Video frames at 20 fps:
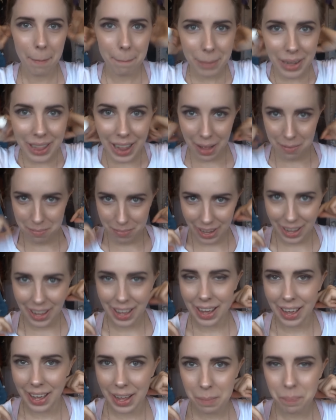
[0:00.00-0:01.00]
plait my
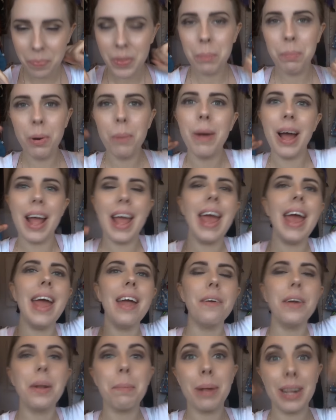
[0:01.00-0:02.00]
hair, put my
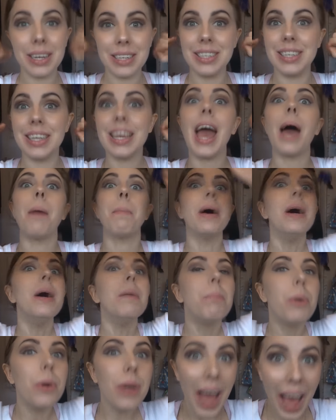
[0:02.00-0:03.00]
hair in a plastic cap,
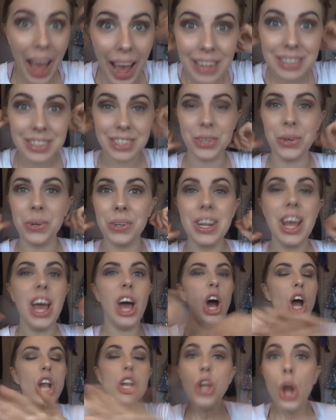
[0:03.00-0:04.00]
put a hat on,
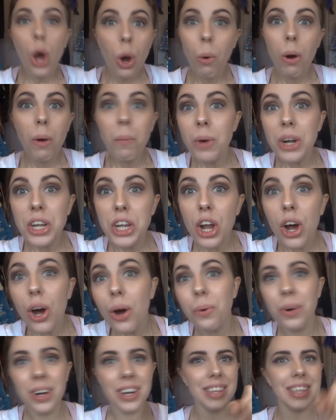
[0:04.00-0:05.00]
and no one would
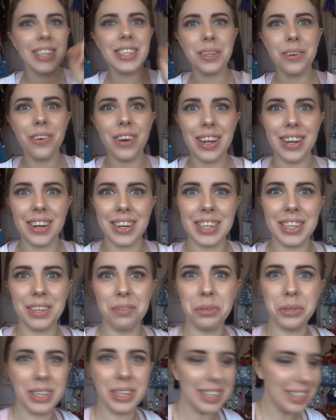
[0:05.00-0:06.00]
know. There's a great idea
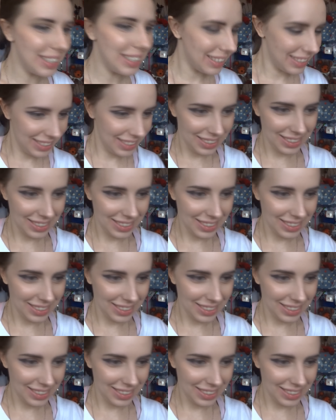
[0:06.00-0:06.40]
for you. What